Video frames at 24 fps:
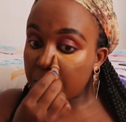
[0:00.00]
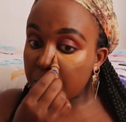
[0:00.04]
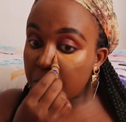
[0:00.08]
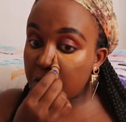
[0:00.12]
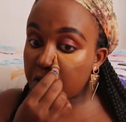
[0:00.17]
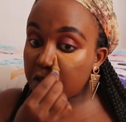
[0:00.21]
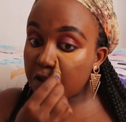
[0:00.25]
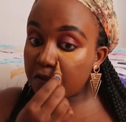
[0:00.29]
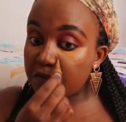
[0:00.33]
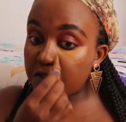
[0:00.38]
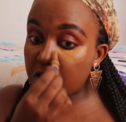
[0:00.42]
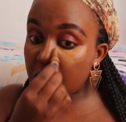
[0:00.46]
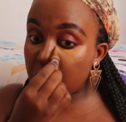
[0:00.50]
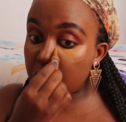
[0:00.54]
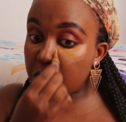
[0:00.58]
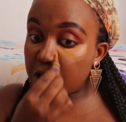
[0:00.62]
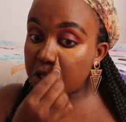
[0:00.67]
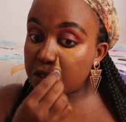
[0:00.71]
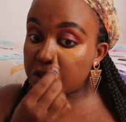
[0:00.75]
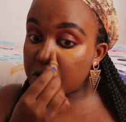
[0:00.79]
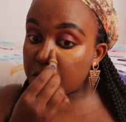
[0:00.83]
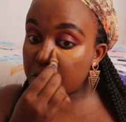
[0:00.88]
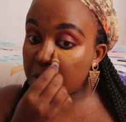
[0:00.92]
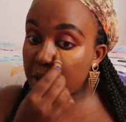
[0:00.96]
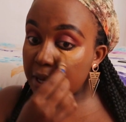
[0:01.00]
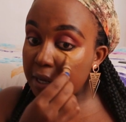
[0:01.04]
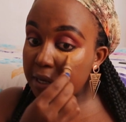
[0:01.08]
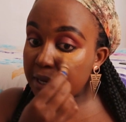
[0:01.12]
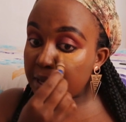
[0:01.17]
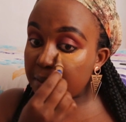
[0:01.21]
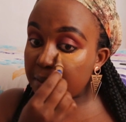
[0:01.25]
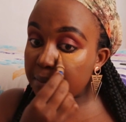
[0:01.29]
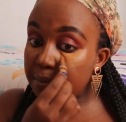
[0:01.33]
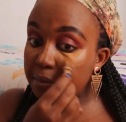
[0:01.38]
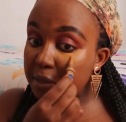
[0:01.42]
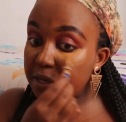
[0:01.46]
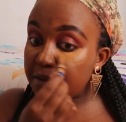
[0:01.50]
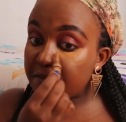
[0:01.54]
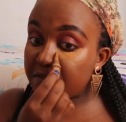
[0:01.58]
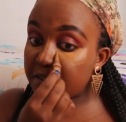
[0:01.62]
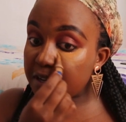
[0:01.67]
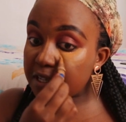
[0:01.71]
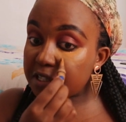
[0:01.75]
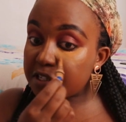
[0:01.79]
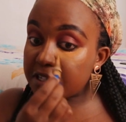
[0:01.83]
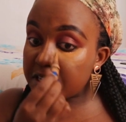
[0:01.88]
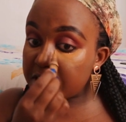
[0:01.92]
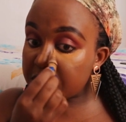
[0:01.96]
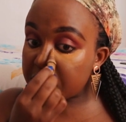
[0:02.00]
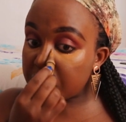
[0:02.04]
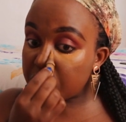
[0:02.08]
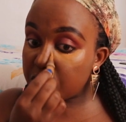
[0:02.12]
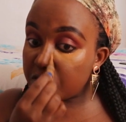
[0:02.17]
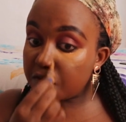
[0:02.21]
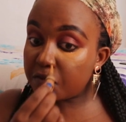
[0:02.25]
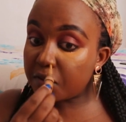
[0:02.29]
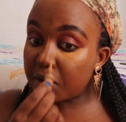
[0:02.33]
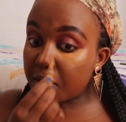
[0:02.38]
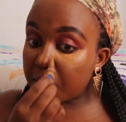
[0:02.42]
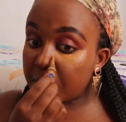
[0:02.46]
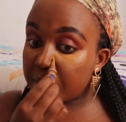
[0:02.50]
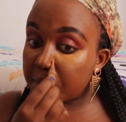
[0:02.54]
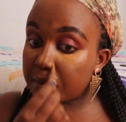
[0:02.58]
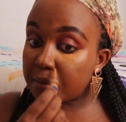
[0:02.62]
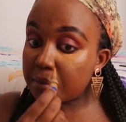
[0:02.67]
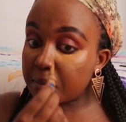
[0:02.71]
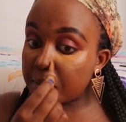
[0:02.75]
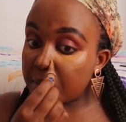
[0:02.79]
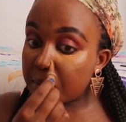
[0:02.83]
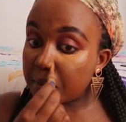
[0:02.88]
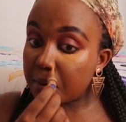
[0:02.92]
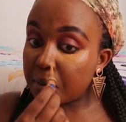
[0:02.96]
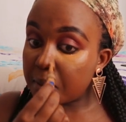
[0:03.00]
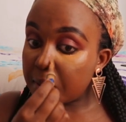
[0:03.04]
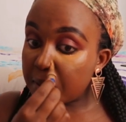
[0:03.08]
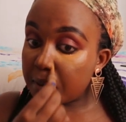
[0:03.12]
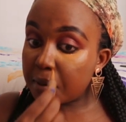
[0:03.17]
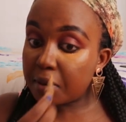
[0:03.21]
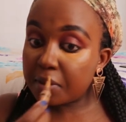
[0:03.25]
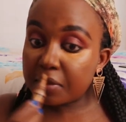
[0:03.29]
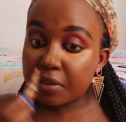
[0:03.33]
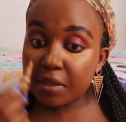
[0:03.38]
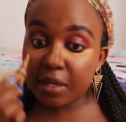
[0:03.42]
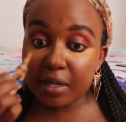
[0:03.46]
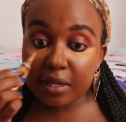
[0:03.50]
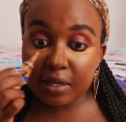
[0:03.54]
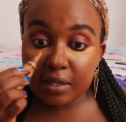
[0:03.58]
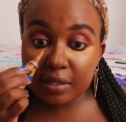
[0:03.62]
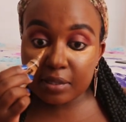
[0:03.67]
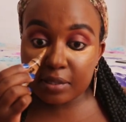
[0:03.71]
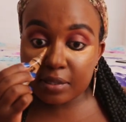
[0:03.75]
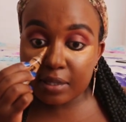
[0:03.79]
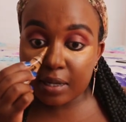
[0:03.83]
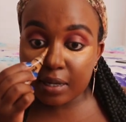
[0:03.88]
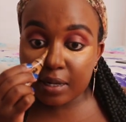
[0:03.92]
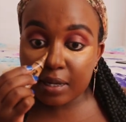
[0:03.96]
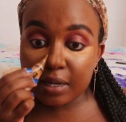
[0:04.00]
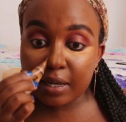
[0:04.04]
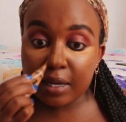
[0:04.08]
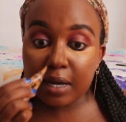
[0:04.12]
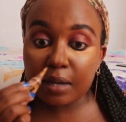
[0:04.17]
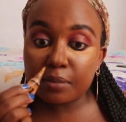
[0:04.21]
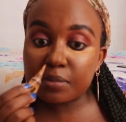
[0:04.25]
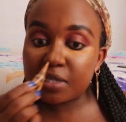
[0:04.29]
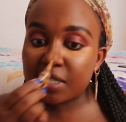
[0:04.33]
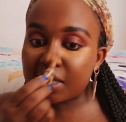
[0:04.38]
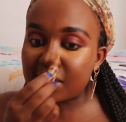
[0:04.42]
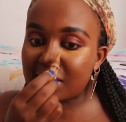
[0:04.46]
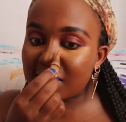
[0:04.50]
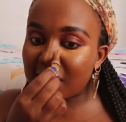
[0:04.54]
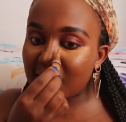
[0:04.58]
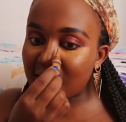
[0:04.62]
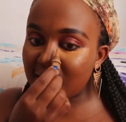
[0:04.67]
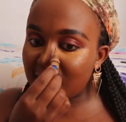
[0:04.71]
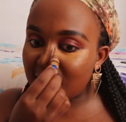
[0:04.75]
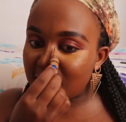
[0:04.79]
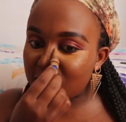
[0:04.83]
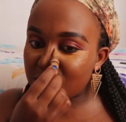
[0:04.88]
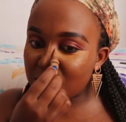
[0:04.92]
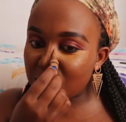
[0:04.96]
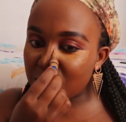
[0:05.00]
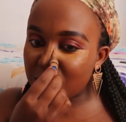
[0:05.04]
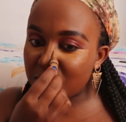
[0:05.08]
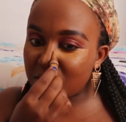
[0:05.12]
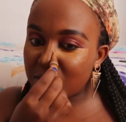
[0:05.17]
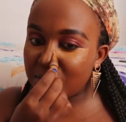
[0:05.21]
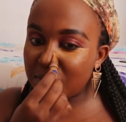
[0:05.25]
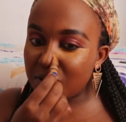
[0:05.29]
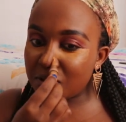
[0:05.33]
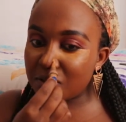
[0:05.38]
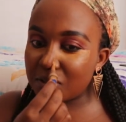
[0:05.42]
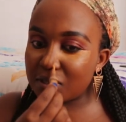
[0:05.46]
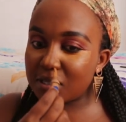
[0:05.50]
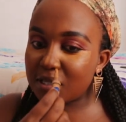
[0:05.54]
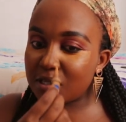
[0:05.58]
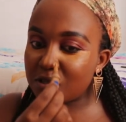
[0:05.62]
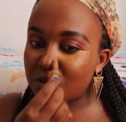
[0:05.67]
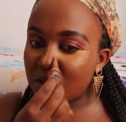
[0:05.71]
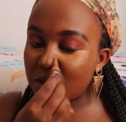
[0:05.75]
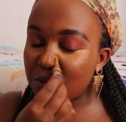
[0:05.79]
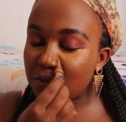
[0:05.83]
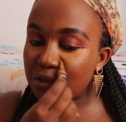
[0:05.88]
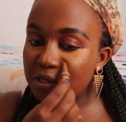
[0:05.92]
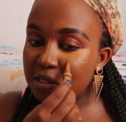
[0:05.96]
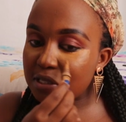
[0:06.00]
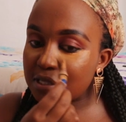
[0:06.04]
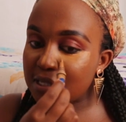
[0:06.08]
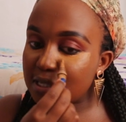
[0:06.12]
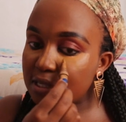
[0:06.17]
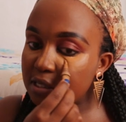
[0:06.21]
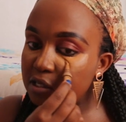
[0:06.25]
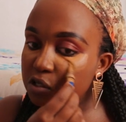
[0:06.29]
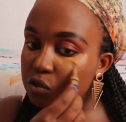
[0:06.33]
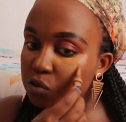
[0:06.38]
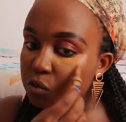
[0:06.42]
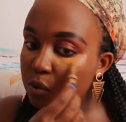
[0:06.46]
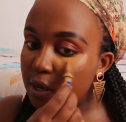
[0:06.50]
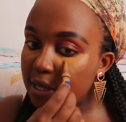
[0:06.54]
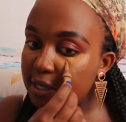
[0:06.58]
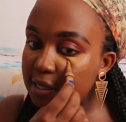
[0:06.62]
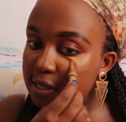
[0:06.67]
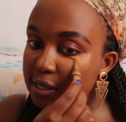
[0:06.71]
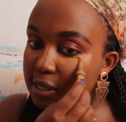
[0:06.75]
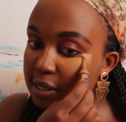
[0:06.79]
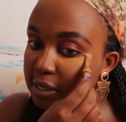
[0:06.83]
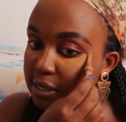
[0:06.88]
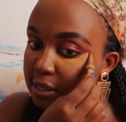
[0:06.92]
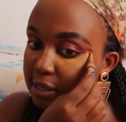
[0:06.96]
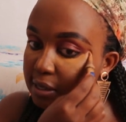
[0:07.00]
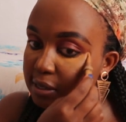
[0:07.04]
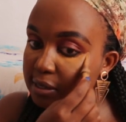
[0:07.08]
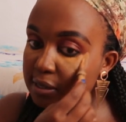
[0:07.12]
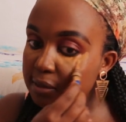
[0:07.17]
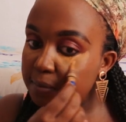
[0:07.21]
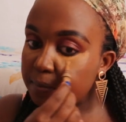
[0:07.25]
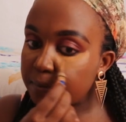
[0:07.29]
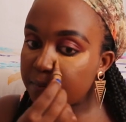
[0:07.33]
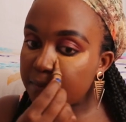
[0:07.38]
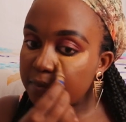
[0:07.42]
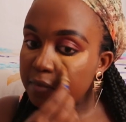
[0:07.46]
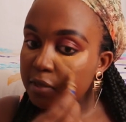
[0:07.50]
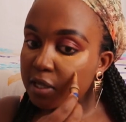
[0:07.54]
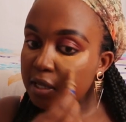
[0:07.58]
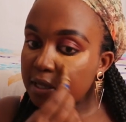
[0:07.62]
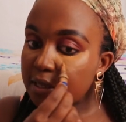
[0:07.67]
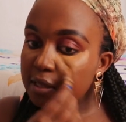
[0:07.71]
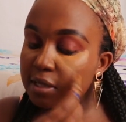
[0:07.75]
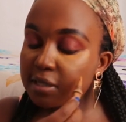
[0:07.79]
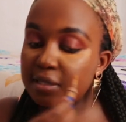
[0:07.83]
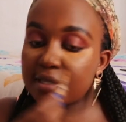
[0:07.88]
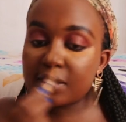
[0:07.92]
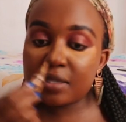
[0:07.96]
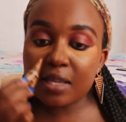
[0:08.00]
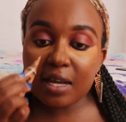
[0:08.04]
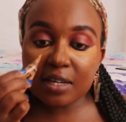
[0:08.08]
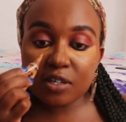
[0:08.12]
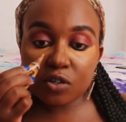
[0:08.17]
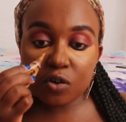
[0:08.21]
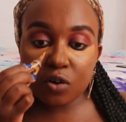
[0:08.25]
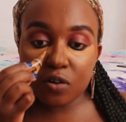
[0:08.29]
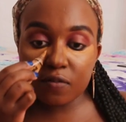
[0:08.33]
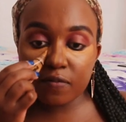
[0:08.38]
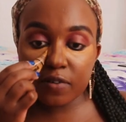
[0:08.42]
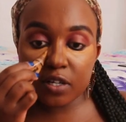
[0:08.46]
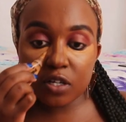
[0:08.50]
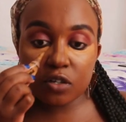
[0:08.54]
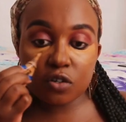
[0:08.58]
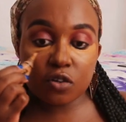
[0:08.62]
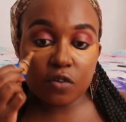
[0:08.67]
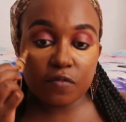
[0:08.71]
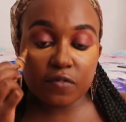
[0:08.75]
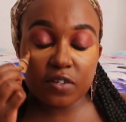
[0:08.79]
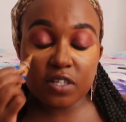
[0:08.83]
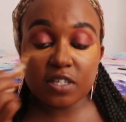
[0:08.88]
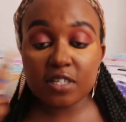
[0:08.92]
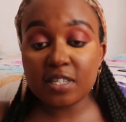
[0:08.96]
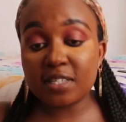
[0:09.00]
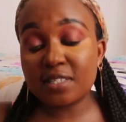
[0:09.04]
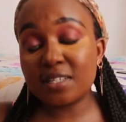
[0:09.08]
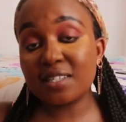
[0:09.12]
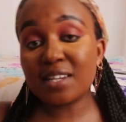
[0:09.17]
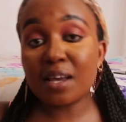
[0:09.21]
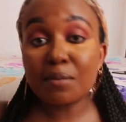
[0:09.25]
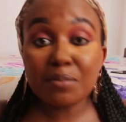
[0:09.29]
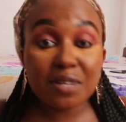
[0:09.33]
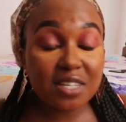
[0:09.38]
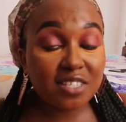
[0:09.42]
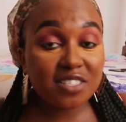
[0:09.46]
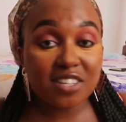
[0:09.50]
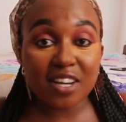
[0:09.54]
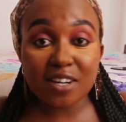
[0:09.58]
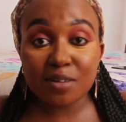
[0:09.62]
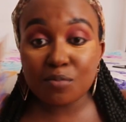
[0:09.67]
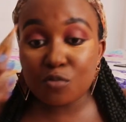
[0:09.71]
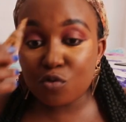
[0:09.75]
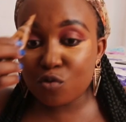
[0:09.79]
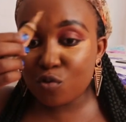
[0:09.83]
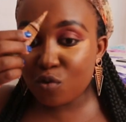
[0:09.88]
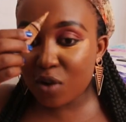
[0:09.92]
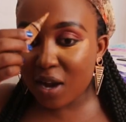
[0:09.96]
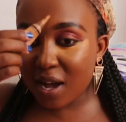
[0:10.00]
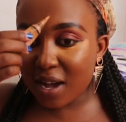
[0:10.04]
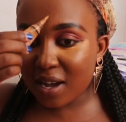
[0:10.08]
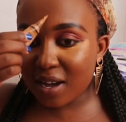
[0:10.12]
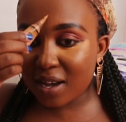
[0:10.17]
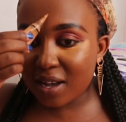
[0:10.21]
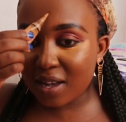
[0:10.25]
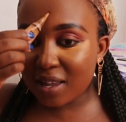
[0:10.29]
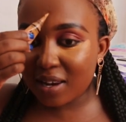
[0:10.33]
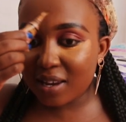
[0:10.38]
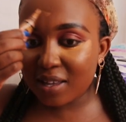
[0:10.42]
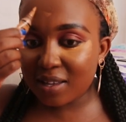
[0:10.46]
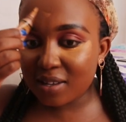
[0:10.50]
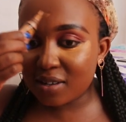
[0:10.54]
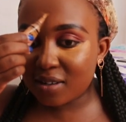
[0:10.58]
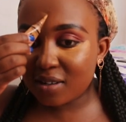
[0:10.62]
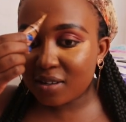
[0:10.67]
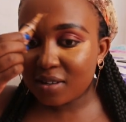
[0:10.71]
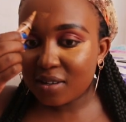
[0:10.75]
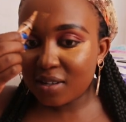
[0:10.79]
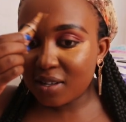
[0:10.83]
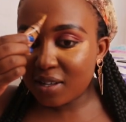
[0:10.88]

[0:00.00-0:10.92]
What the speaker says: both of you are going to end up being frustrated over things that, like, I'm skizani at all, because this one wants this, you want this, there's that conflict of interest. Satam kijaribu kukaka, like,